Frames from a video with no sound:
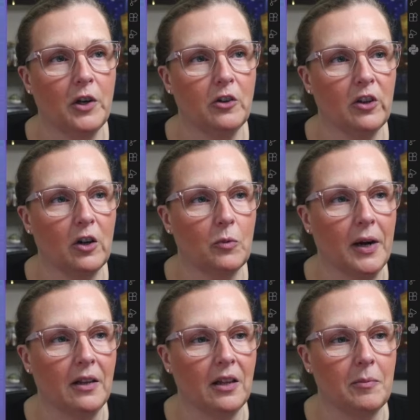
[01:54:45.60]
here's our
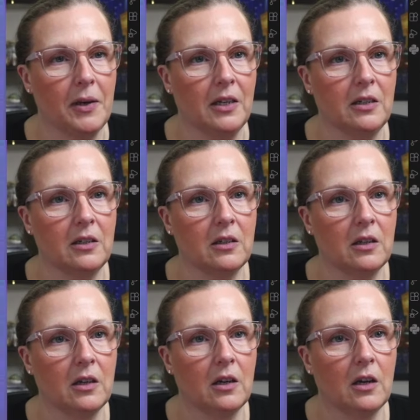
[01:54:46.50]
rate limit.
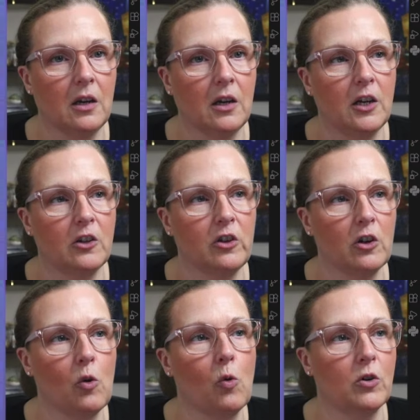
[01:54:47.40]
Here's our
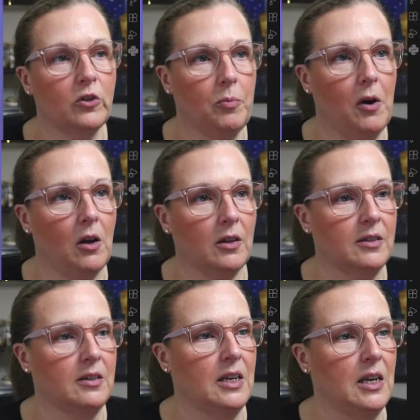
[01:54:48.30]
CORS
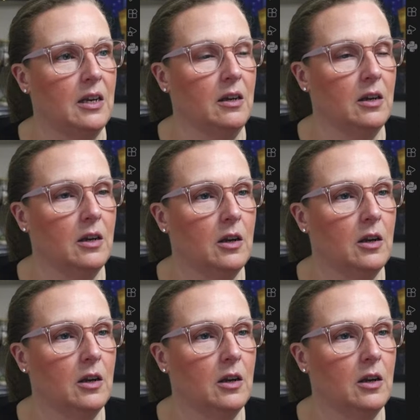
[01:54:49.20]
policy.